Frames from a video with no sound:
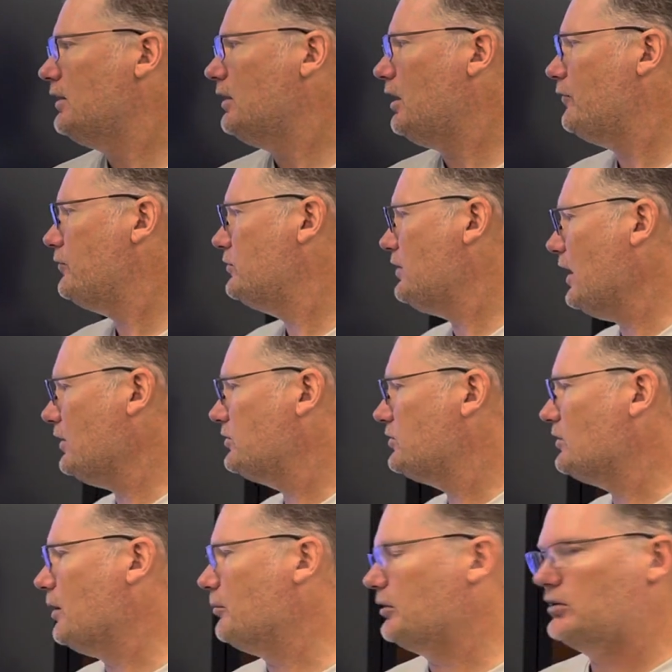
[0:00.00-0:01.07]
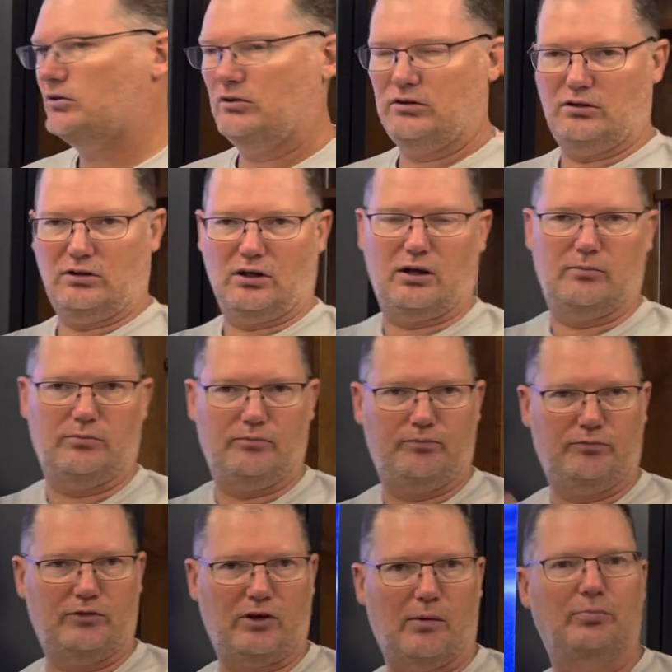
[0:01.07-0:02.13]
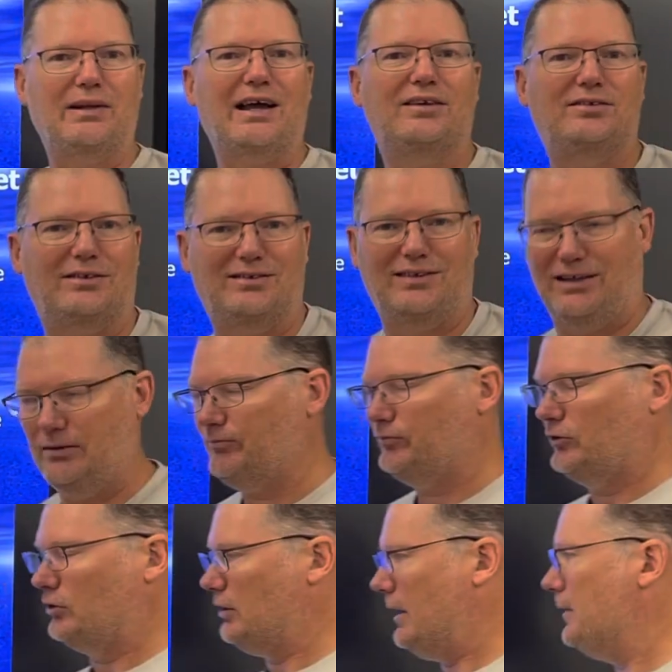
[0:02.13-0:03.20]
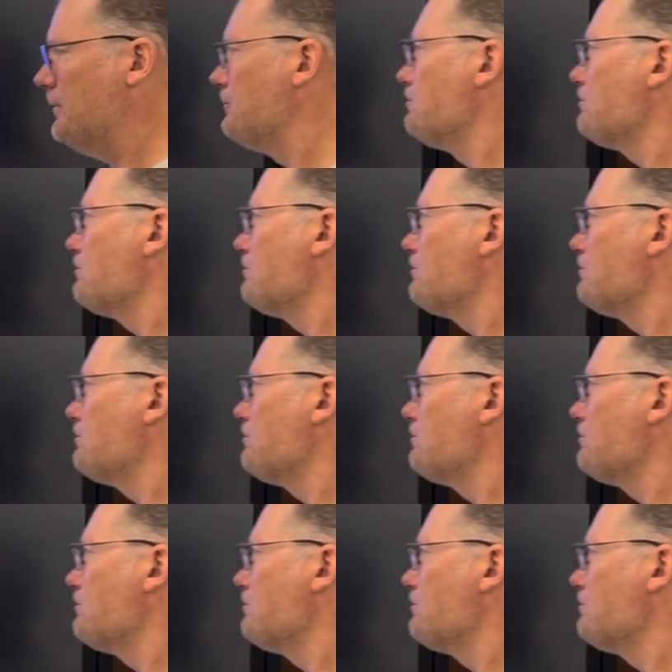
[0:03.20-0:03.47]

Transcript: of taxonomic um, complexity. All right.